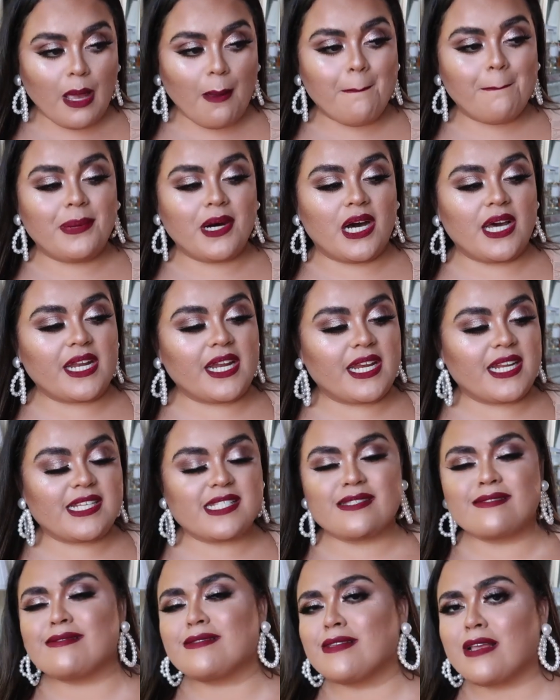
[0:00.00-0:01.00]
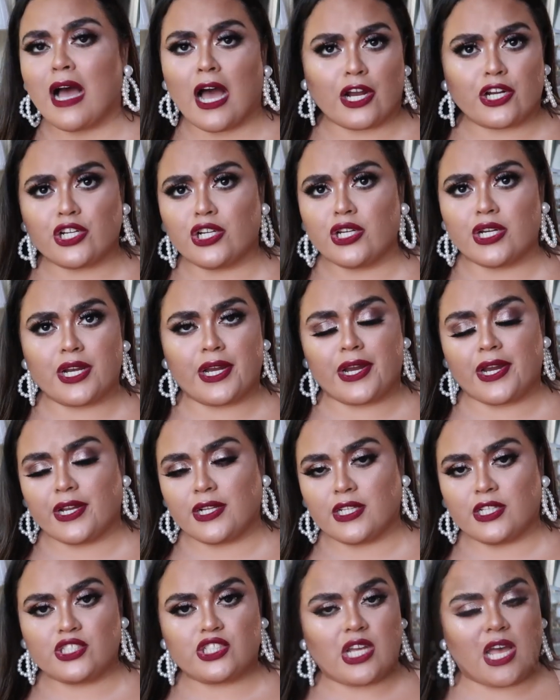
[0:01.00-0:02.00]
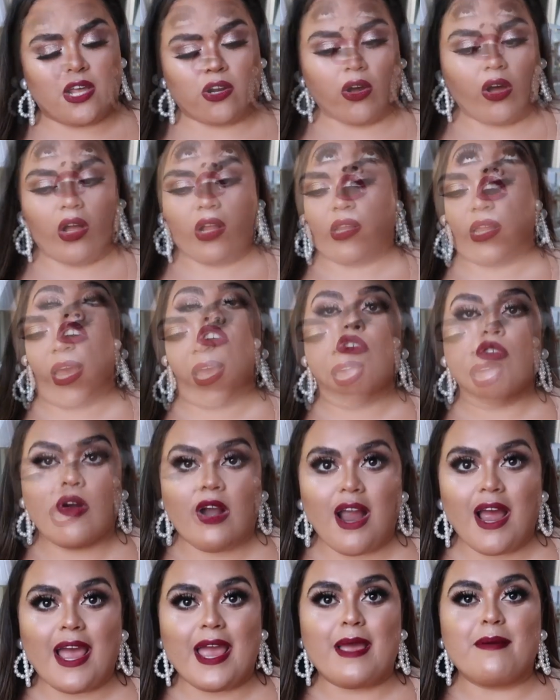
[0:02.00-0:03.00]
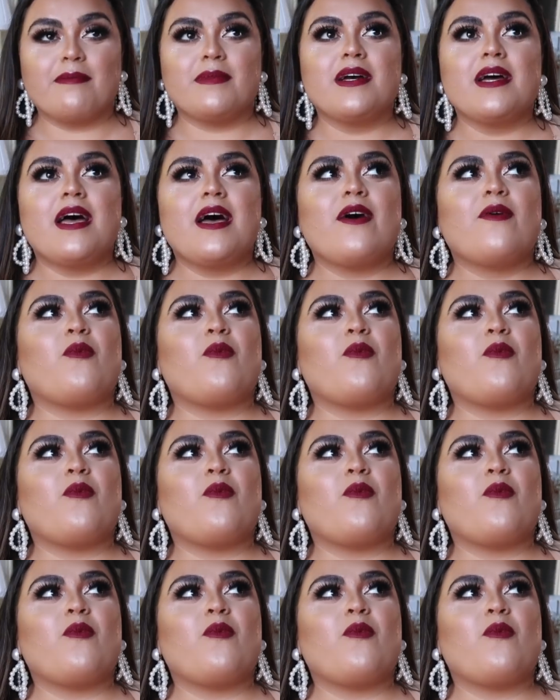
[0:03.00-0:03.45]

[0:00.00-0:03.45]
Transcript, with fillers: but it is not good in English at all. A crime.